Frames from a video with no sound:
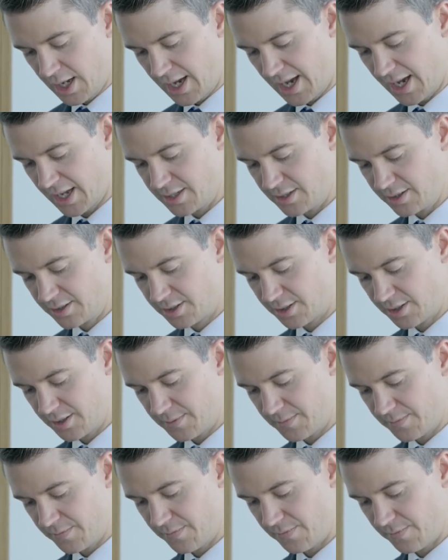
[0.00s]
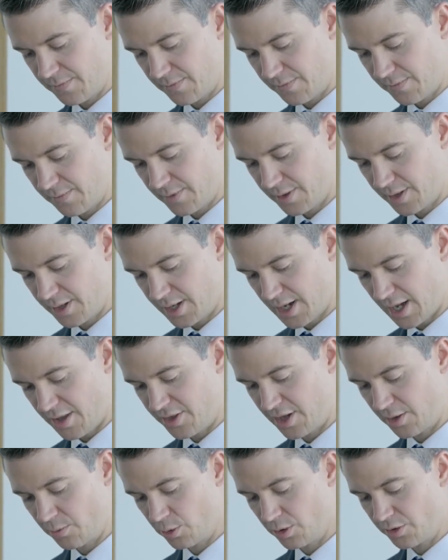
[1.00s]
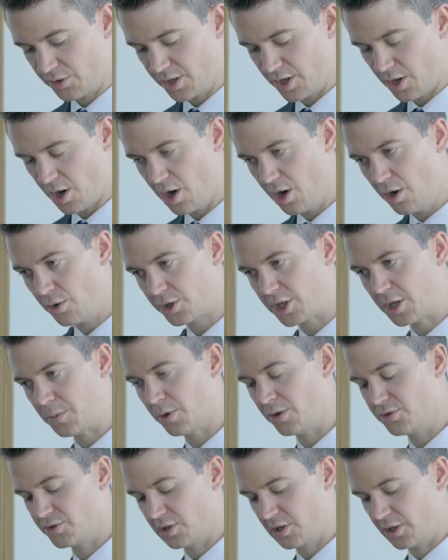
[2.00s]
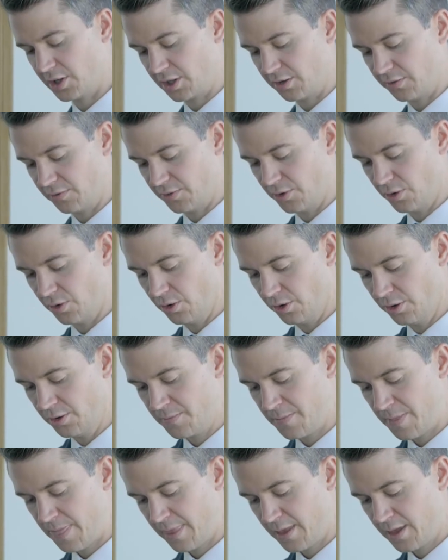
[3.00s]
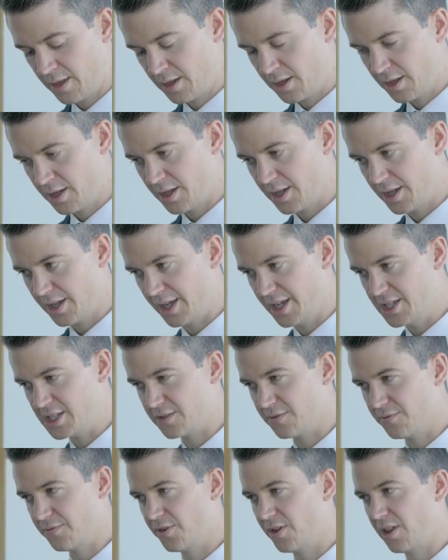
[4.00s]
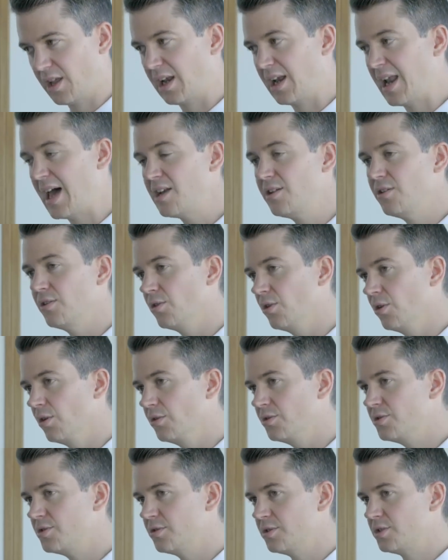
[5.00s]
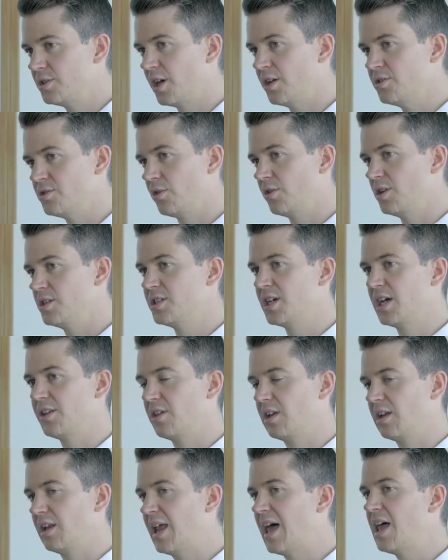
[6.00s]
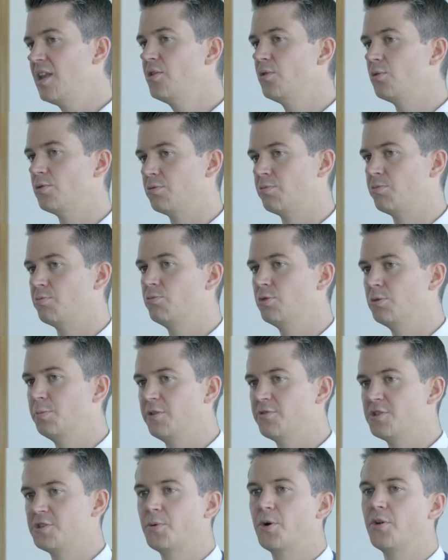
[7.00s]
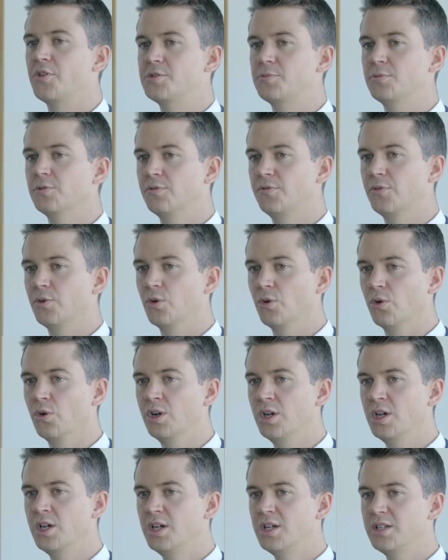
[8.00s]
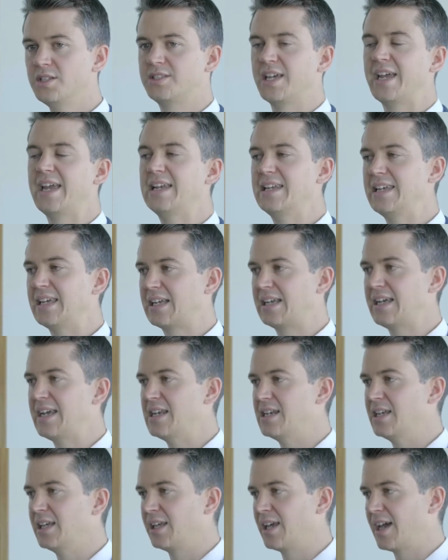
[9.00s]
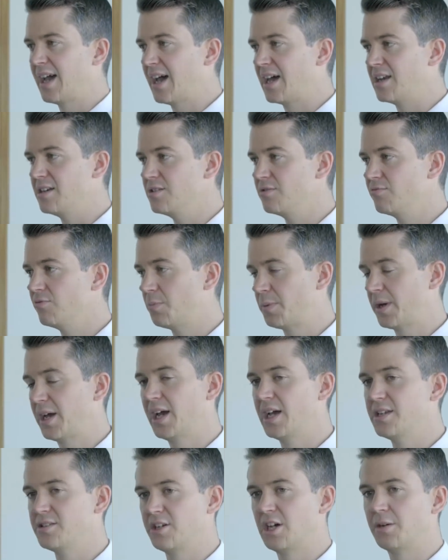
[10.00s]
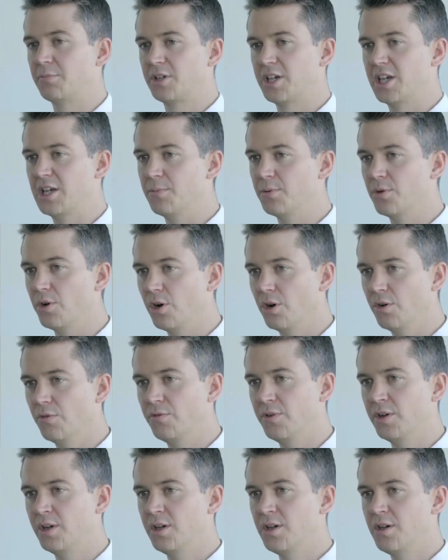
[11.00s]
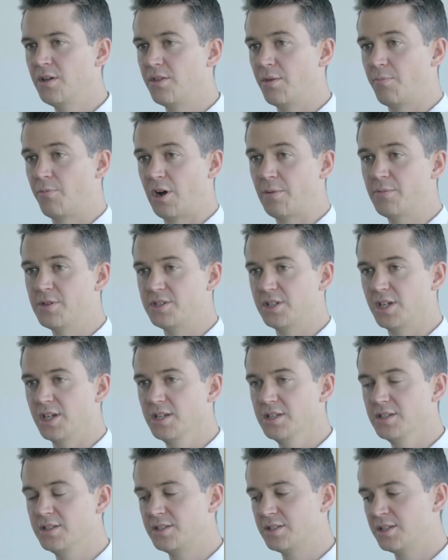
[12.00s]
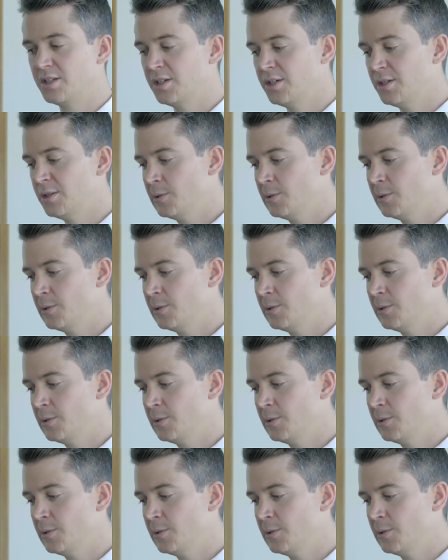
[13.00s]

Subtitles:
And I think what the occupants are looking for is for the landlord, so it turns on its head, the landlord will be responsible for daily cleaning and repairs and upkeep of the premises.